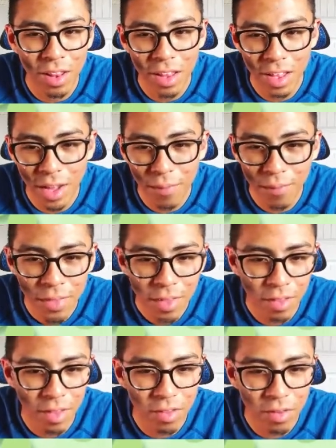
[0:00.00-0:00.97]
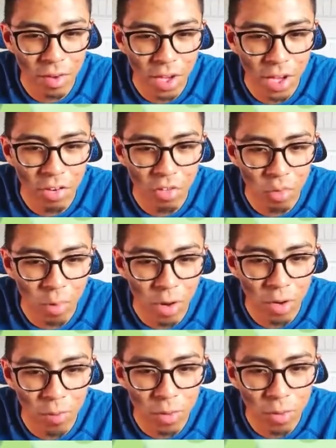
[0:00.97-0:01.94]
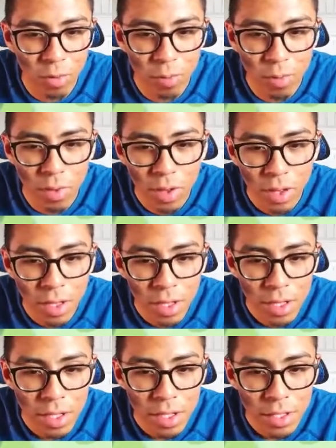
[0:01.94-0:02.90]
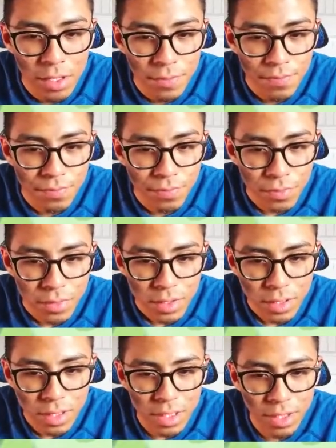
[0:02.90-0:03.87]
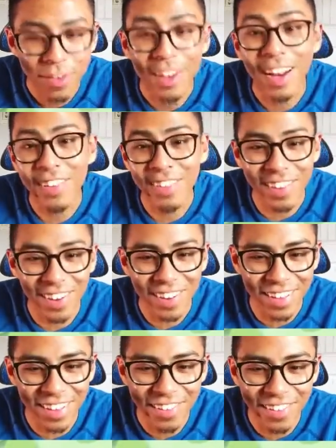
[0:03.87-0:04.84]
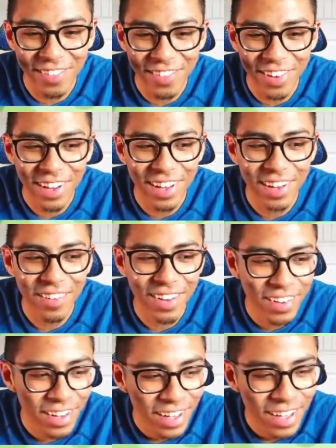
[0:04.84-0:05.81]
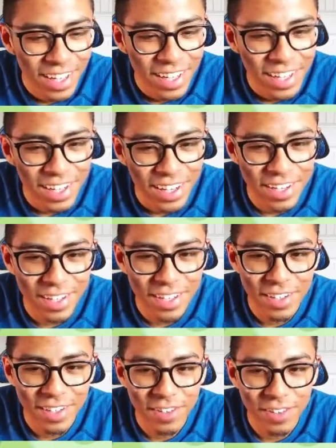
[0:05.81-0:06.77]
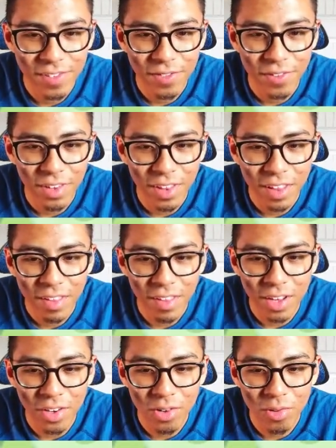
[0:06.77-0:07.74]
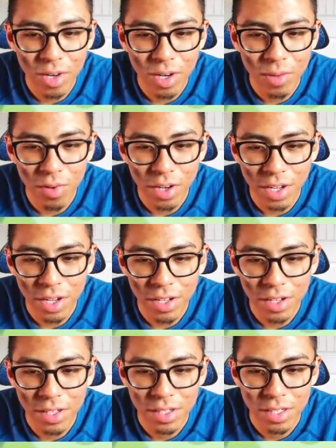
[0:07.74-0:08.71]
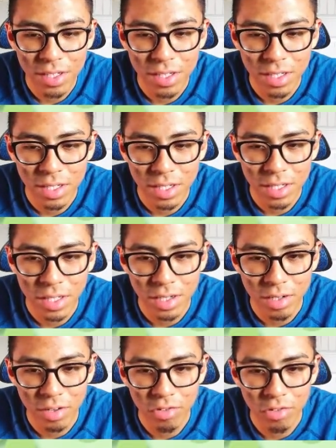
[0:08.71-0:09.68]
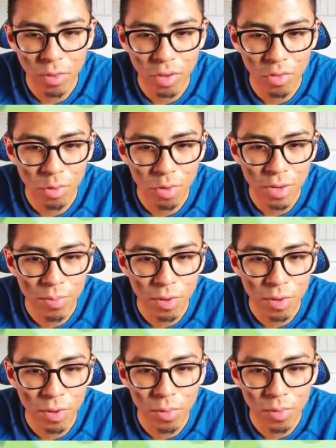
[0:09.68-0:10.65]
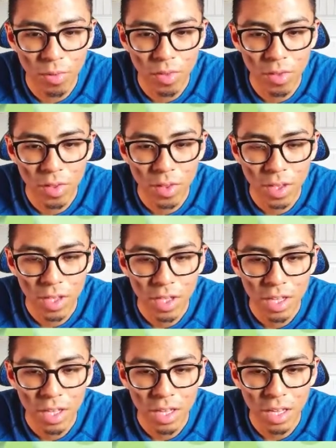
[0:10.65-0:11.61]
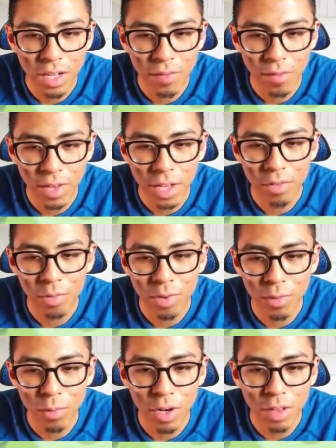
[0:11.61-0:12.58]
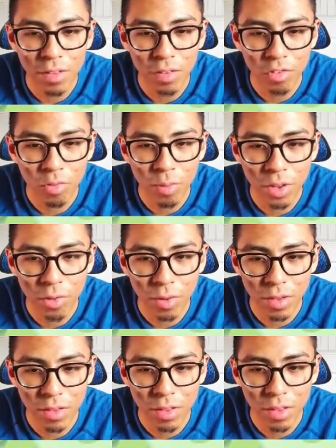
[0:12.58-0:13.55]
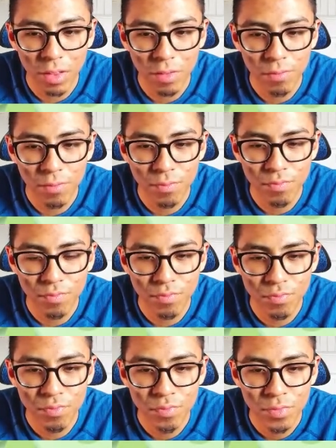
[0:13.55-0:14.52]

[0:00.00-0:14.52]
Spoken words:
game. So let's go ahead and just round up the group. If I can actually talk to the ship. Okay, there we go. For this, I do want to bring... I'll just bring 20 purples. I think I have, yeah, 20 whites. I'll just bring the rest of... I'll